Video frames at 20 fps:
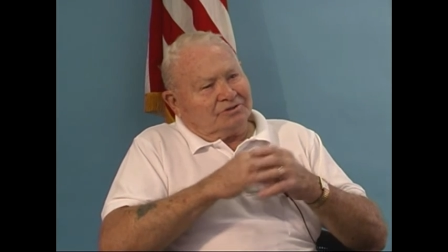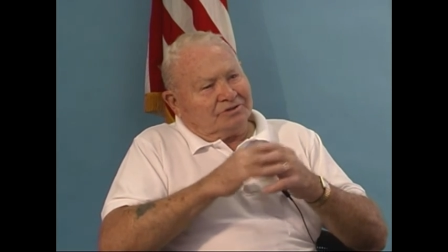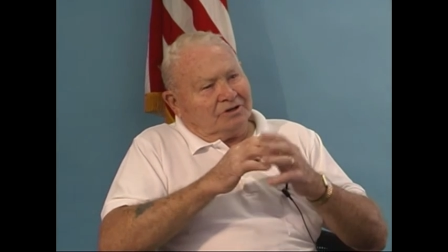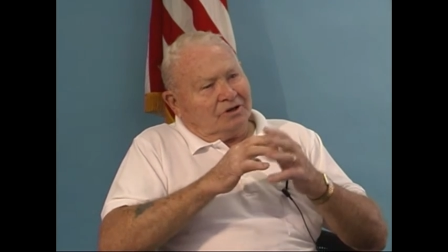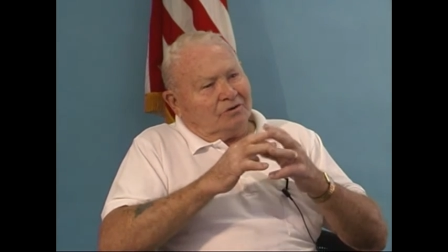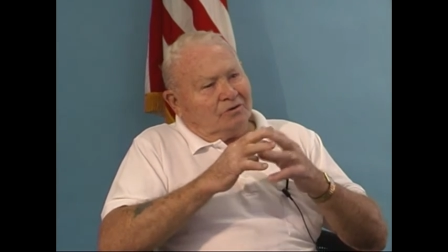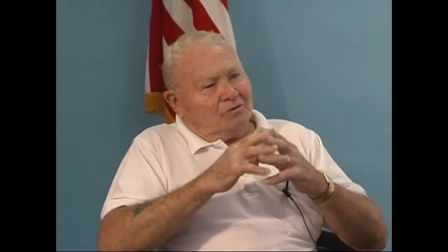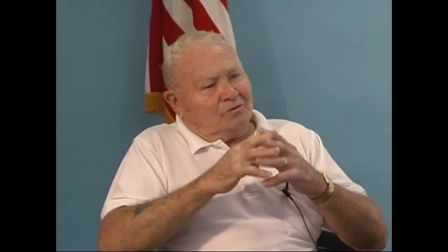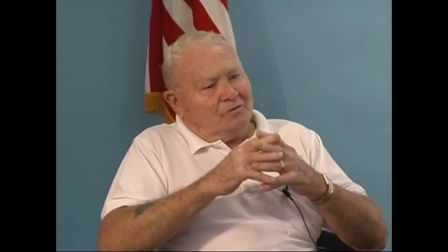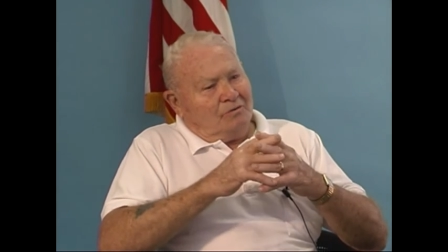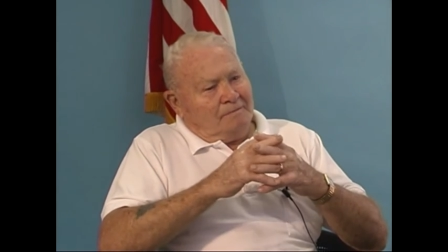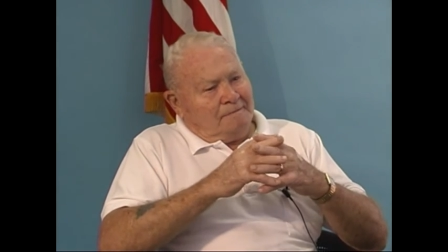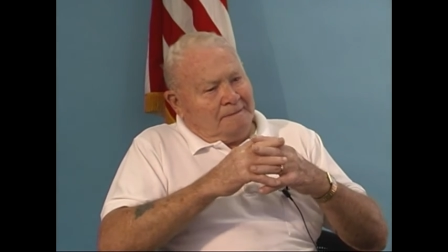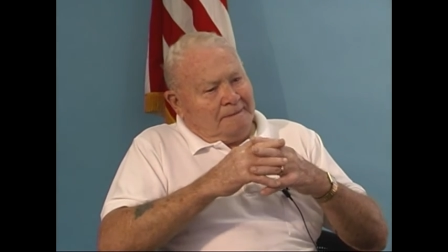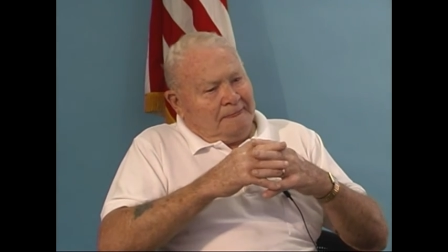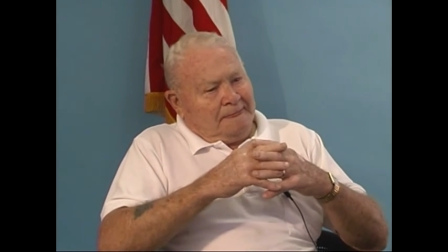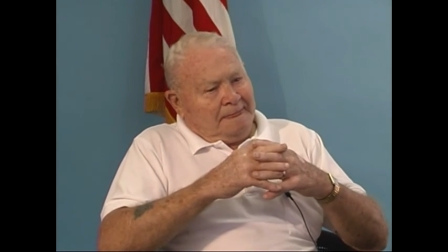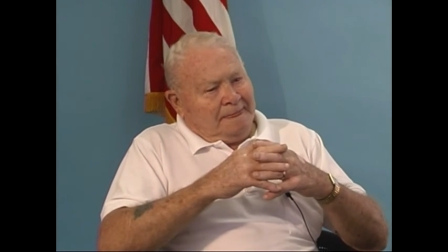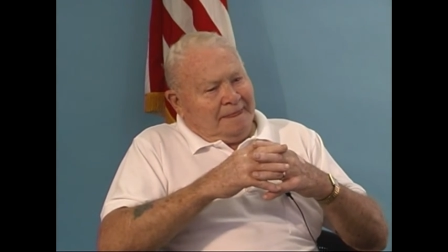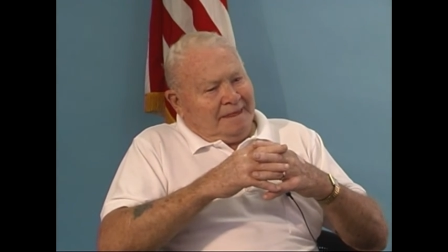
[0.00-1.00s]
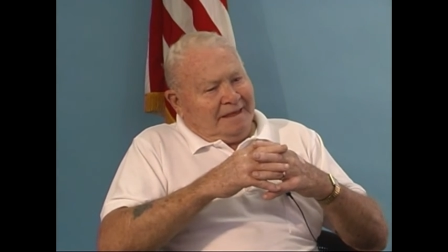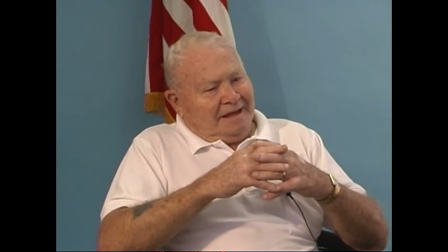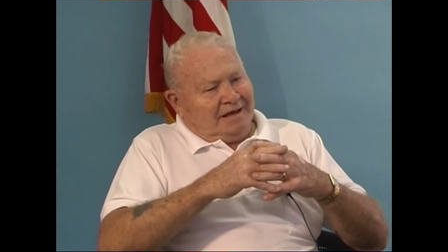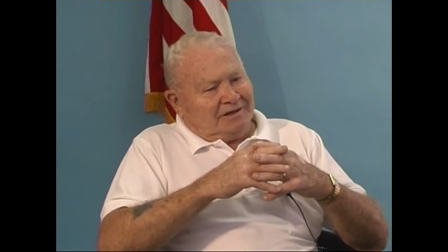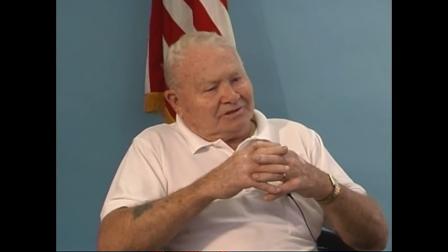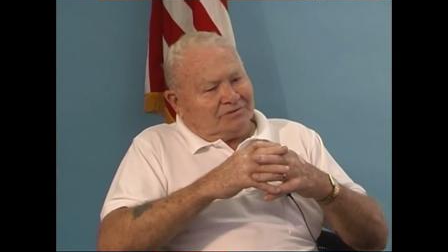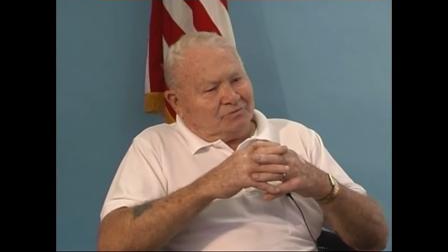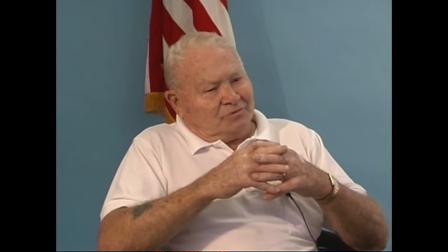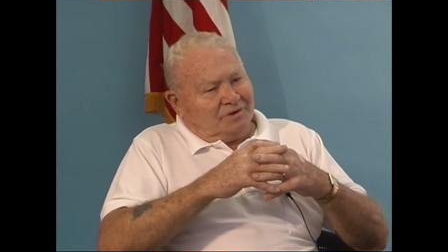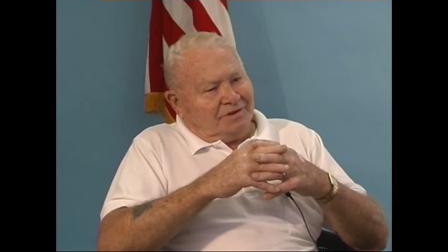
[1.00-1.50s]
So
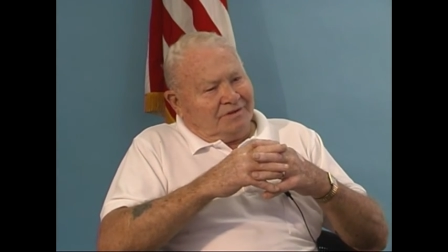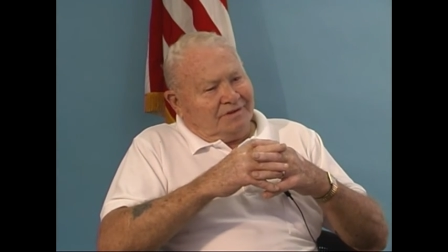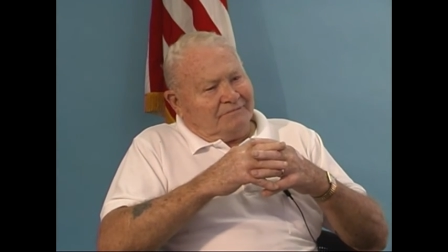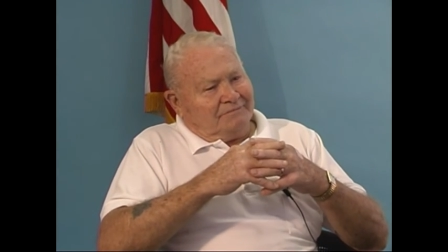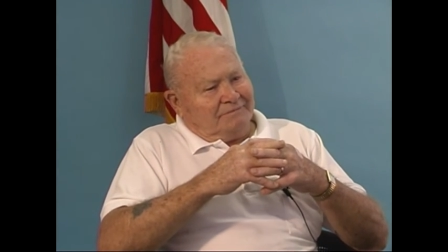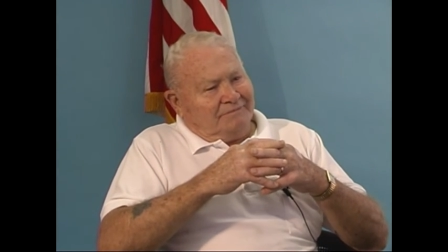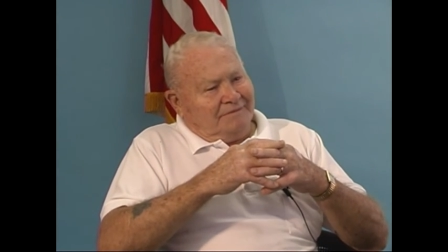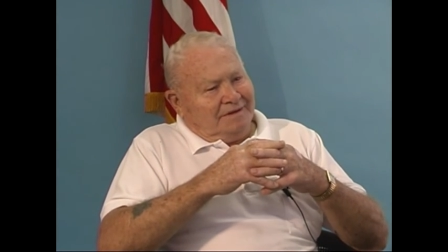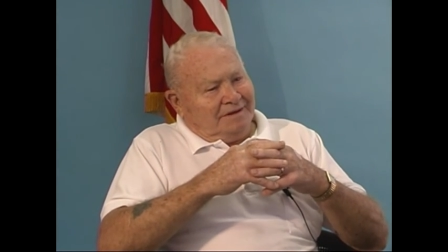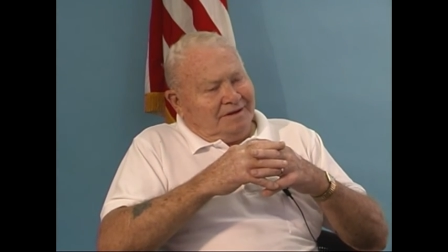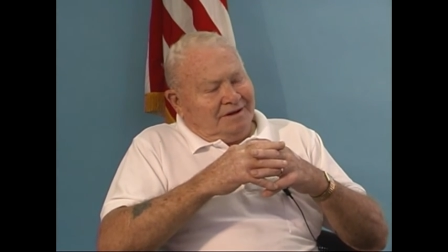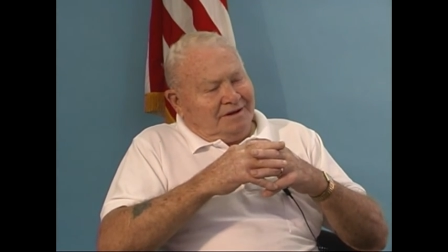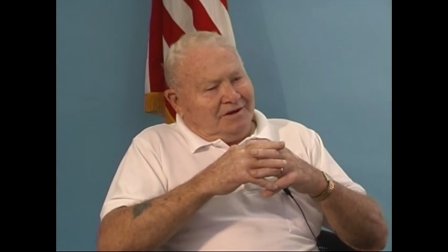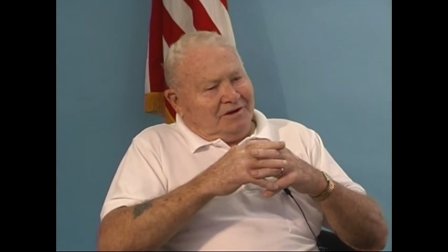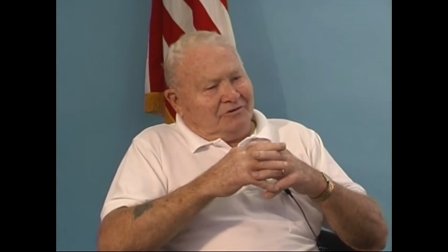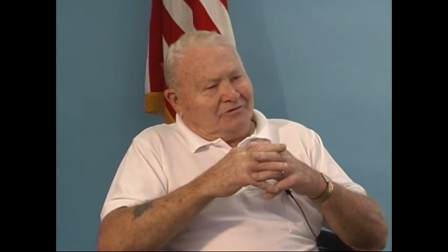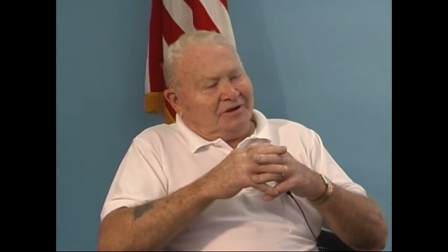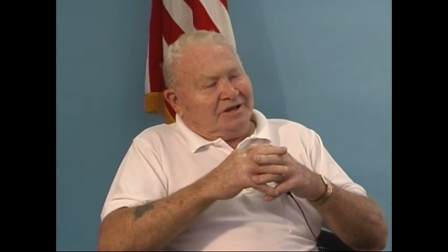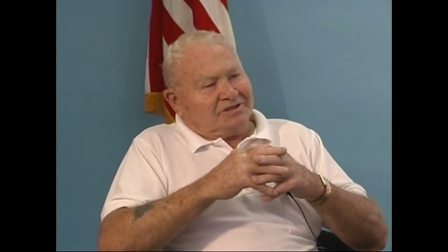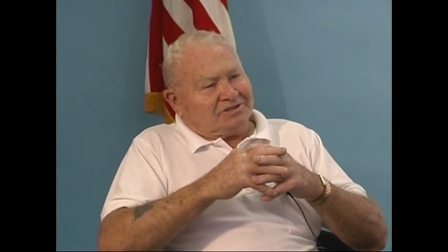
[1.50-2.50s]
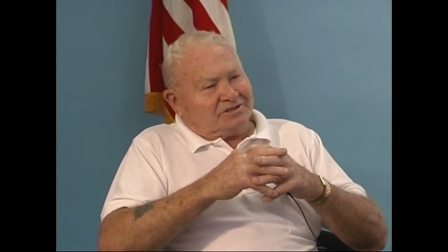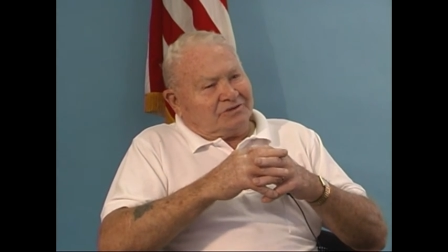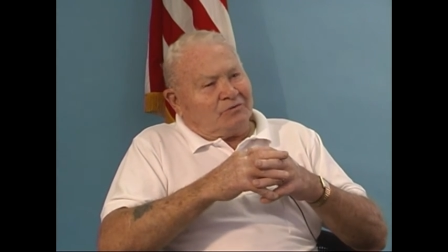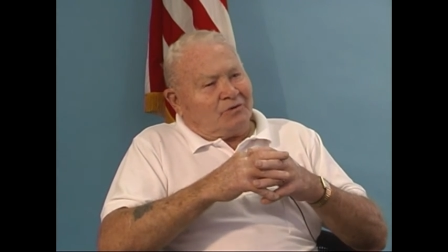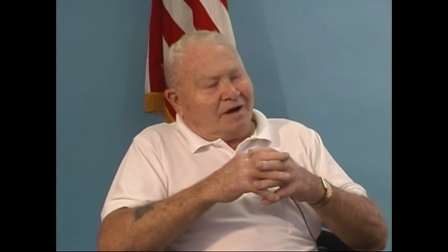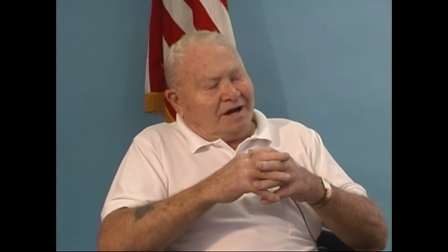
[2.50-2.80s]
that's one of the reasons